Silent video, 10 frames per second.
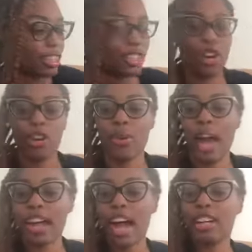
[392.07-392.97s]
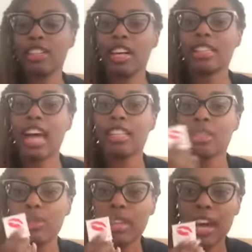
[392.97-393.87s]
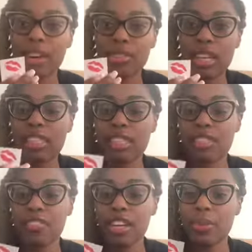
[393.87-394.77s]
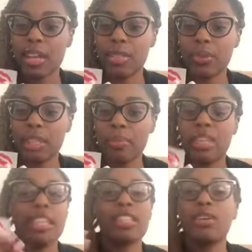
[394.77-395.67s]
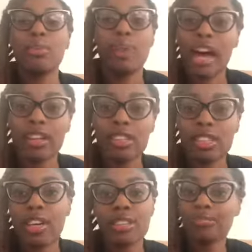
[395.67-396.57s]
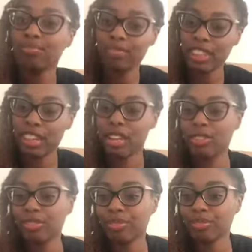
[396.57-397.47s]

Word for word: you know i got a, a tattoo now that's gonna fade away in a week but it don't matter so you know